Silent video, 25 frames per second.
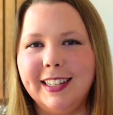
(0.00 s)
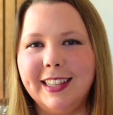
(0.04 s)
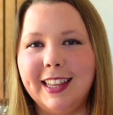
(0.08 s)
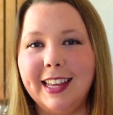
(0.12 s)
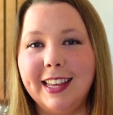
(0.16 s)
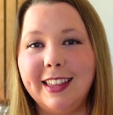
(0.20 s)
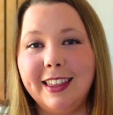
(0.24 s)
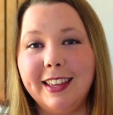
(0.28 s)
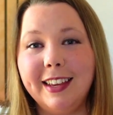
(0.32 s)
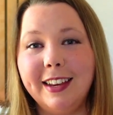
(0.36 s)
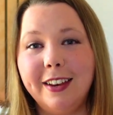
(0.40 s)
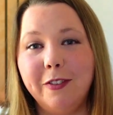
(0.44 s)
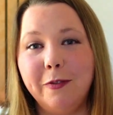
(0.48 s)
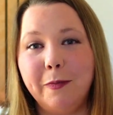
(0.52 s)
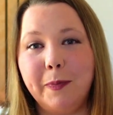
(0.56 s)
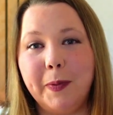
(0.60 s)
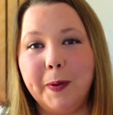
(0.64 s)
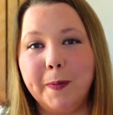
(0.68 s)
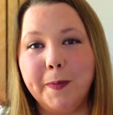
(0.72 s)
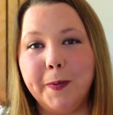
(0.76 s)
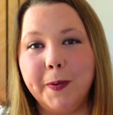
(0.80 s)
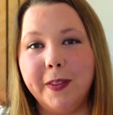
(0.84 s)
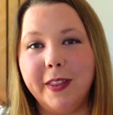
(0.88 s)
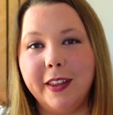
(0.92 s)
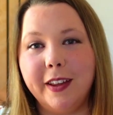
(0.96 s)
they think of
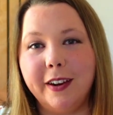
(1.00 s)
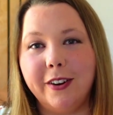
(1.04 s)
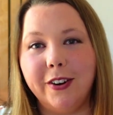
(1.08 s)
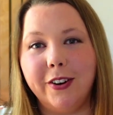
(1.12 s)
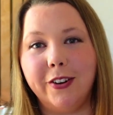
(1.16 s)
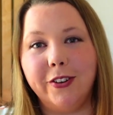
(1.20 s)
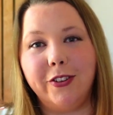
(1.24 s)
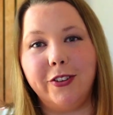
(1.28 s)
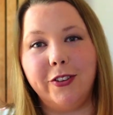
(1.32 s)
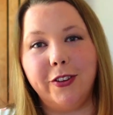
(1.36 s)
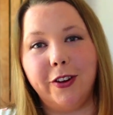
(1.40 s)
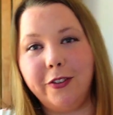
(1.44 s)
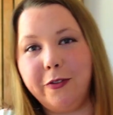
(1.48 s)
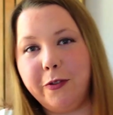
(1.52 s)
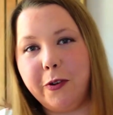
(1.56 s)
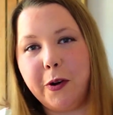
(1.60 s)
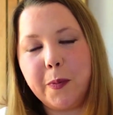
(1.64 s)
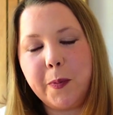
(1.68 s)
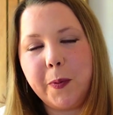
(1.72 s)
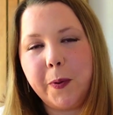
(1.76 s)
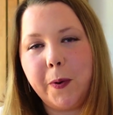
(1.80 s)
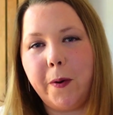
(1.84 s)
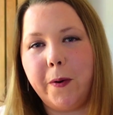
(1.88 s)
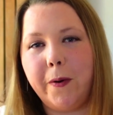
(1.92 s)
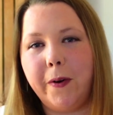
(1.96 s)
people that are software
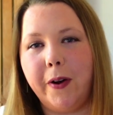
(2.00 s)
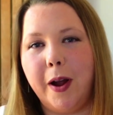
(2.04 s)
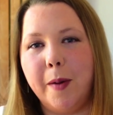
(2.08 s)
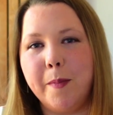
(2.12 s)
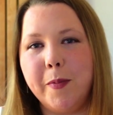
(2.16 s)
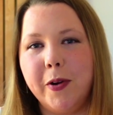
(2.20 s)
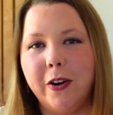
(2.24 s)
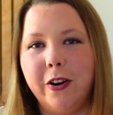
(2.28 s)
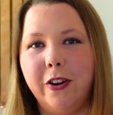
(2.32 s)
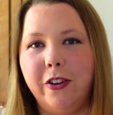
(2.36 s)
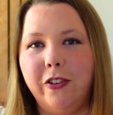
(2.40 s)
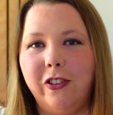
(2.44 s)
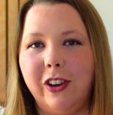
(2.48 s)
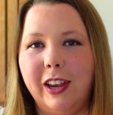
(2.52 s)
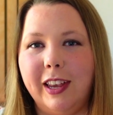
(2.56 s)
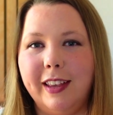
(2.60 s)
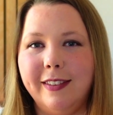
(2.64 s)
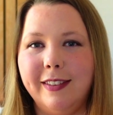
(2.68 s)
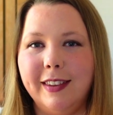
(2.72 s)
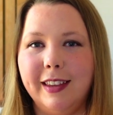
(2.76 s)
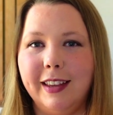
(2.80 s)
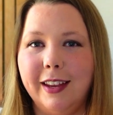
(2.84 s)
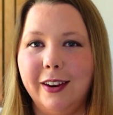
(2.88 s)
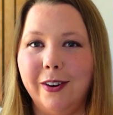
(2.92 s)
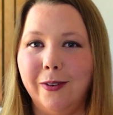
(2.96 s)
programmer
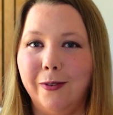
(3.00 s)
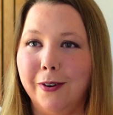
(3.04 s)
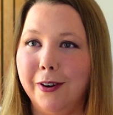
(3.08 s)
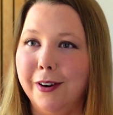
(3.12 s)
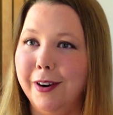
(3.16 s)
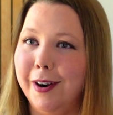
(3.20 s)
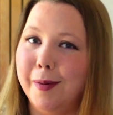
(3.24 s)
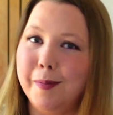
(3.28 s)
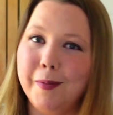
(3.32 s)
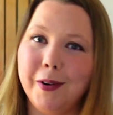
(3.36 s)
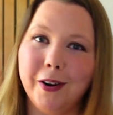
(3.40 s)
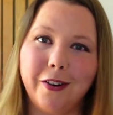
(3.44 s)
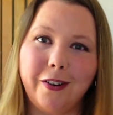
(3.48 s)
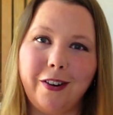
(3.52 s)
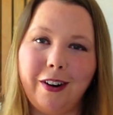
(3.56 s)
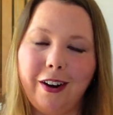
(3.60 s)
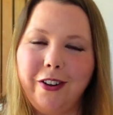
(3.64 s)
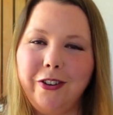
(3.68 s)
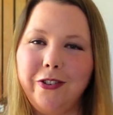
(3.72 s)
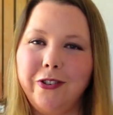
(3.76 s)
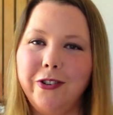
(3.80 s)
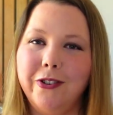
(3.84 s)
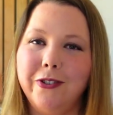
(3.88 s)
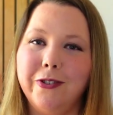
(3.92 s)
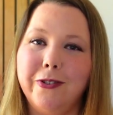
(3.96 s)
adjacent or number
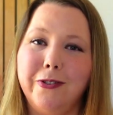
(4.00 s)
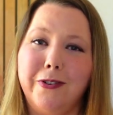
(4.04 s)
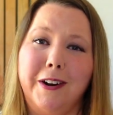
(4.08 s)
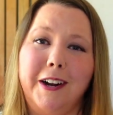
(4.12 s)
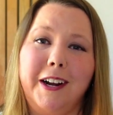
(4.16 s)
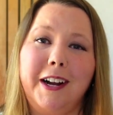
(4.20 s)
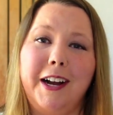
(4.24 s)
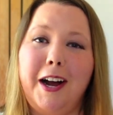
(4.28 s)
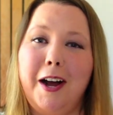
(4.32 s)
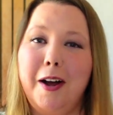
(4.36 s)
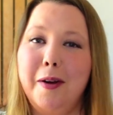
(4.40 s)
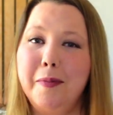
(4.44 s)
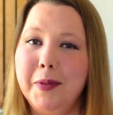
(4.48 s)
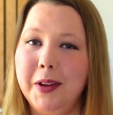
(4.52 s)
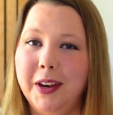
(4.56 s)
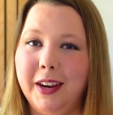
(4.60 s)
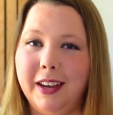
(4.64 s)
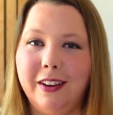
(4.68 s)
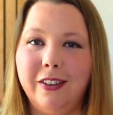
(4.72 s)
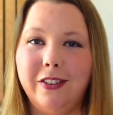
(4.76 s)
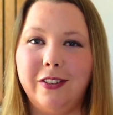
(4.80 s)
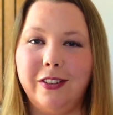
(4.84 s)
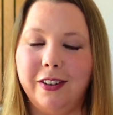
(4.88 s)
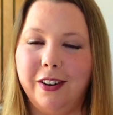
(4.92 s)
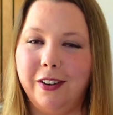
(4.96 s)
crunchers or a
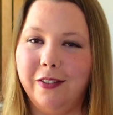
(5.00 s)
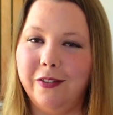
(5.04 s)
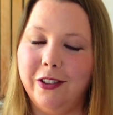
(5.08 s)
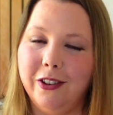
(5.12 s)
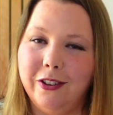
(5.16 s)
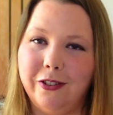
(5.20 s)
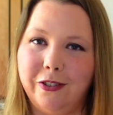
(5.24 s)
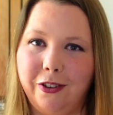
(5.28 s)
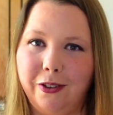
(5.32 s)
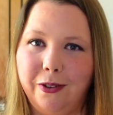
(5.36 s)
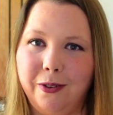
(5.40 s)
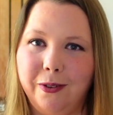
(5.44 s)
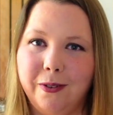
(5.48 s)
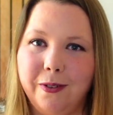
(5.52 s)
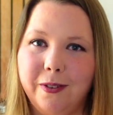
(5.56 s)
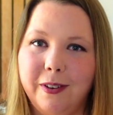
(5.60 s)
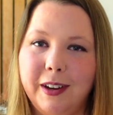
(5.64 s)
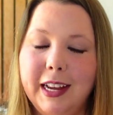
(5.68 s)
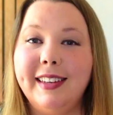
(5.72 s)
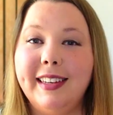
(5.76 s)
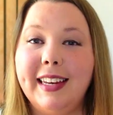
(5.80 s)
combination of the two.